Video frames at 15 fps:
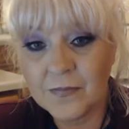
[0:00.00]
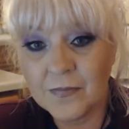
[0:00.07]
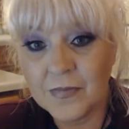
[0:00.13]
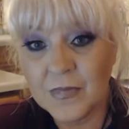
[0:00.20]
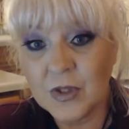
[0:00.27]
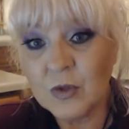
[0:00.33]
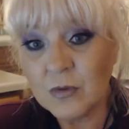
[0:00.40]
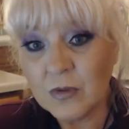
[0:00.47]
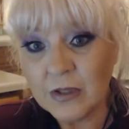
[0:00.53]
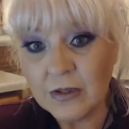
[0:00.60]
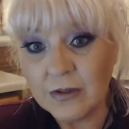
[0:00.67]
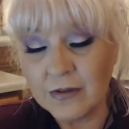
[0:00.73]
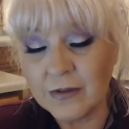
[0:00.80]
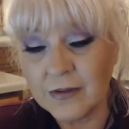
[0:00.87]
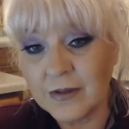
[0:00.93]
You
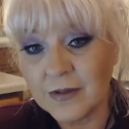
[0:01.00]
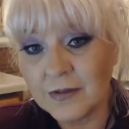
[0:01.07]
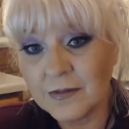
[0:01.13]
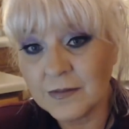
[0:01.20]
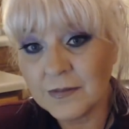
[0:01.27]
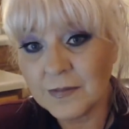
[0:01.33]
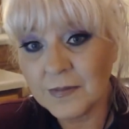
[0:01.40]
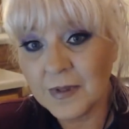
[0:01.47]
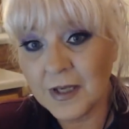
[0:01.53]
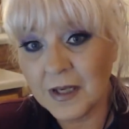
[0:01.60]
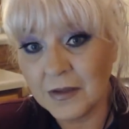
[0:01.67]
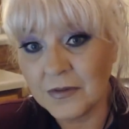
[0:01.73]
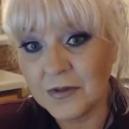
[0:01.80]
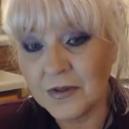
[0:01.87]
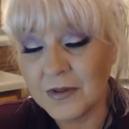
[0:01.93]
learned how
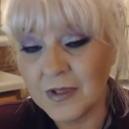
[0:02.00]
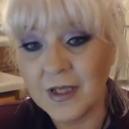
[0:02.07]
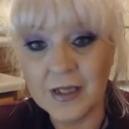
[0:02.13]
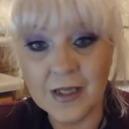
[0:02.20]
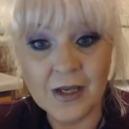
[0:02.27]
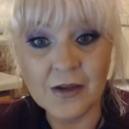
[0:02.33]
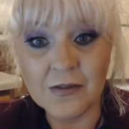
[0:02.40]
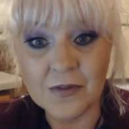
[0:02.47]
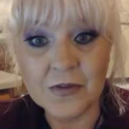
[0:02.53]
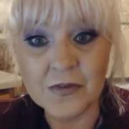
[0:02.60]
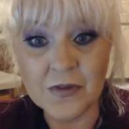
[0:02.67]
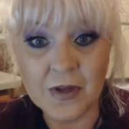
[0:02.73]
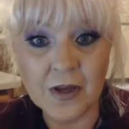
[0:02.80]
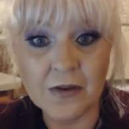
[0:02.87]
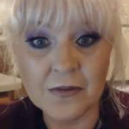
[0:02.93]
to take care of
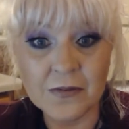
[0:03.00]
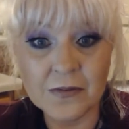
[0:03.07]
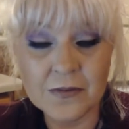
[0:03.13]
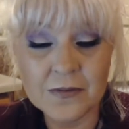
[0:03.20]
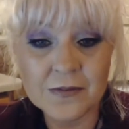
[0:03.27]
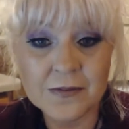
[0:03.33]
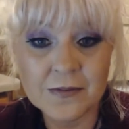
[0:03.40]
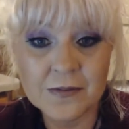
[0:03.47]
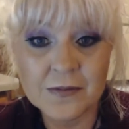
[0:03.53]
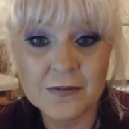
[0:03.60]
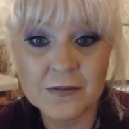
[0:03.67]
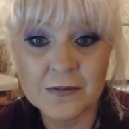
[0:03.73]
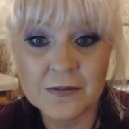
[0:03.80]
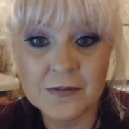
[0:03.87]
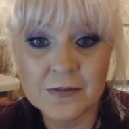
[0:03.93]
yourself.
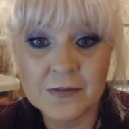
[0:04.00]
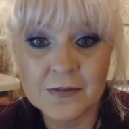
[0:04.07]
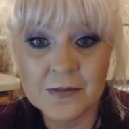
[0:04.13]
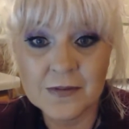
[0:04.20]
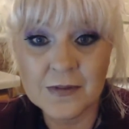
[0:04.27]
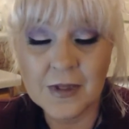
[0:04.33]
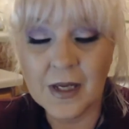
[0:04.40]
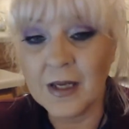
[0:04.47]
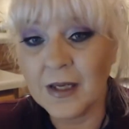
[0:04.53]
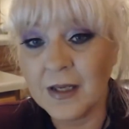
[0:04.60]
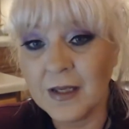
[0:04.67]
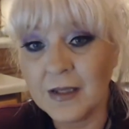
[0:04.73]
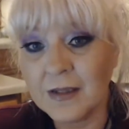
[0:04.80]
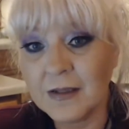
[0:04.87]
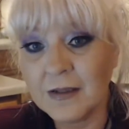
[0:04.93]

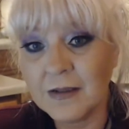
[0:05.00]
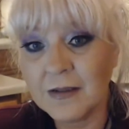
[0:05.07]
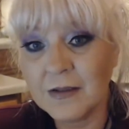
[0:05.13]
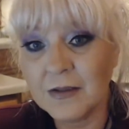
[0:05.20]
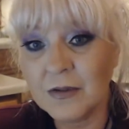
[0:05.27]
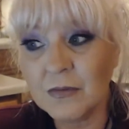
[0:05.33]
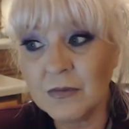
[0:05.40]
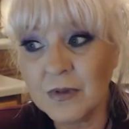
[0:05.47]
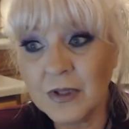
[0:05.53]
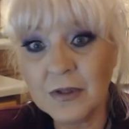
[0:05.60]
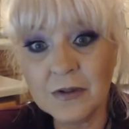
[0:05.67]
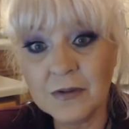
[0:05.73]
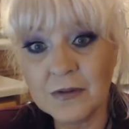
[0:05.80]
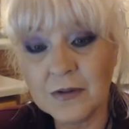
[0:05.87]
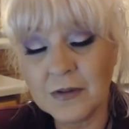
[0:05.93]
And you
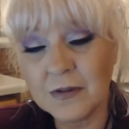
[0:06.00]
learned